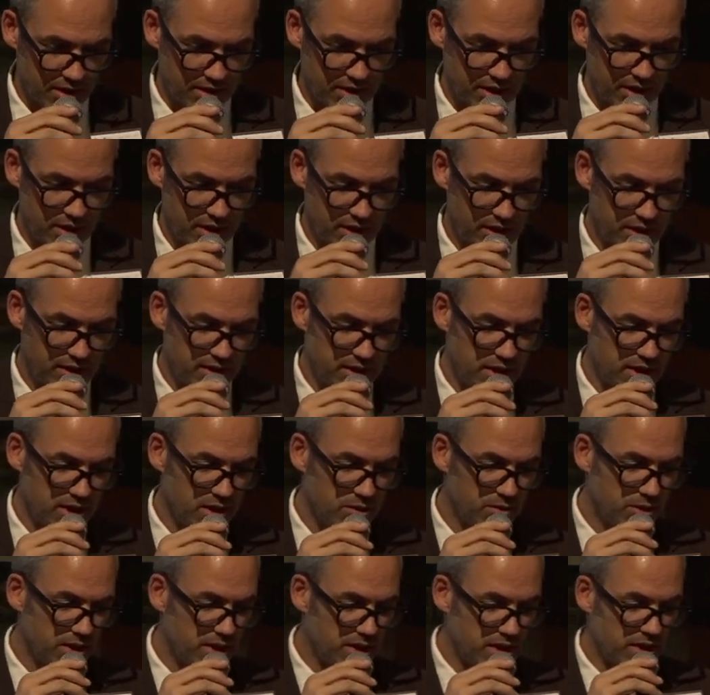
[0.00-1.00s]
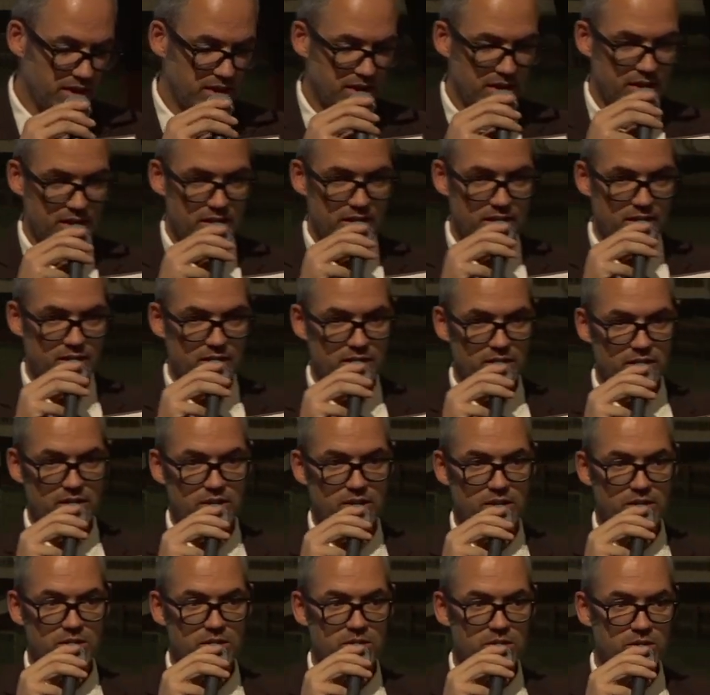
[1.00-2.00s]
And in any way,
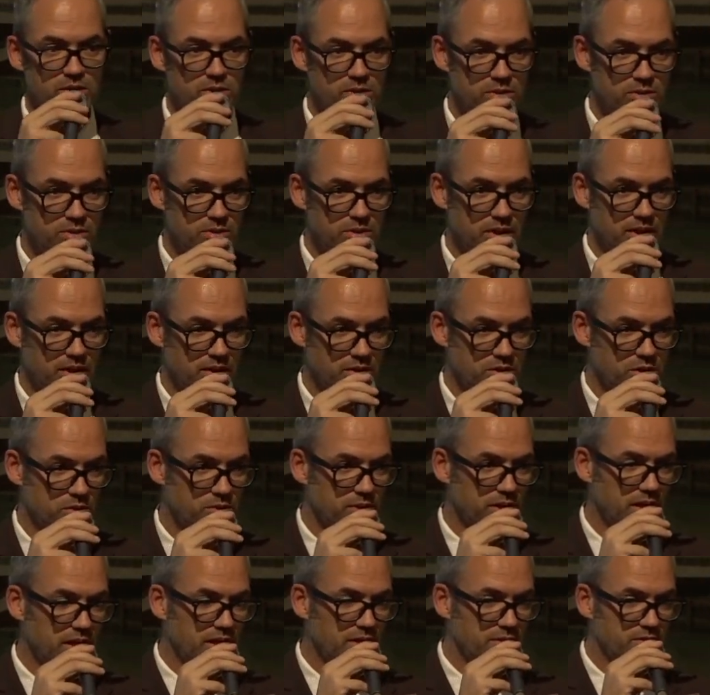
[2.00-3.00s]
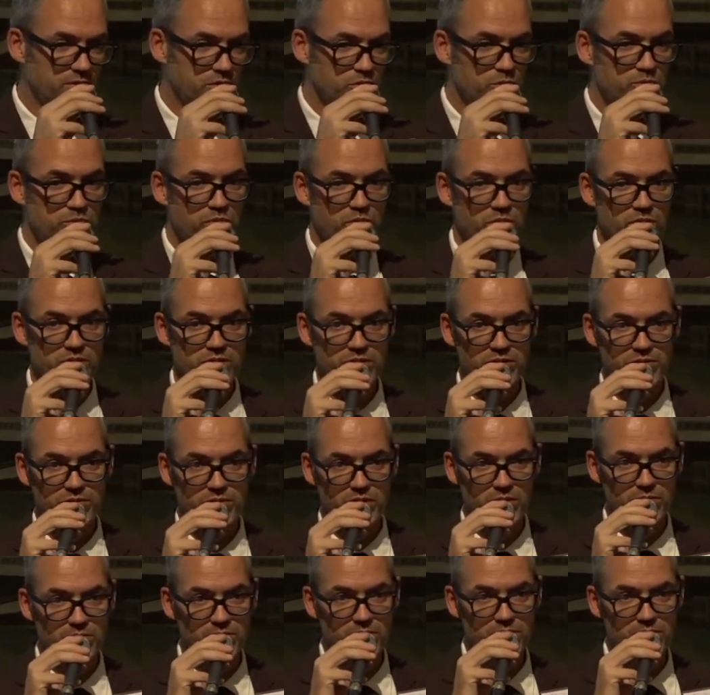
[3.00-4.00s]
you will have support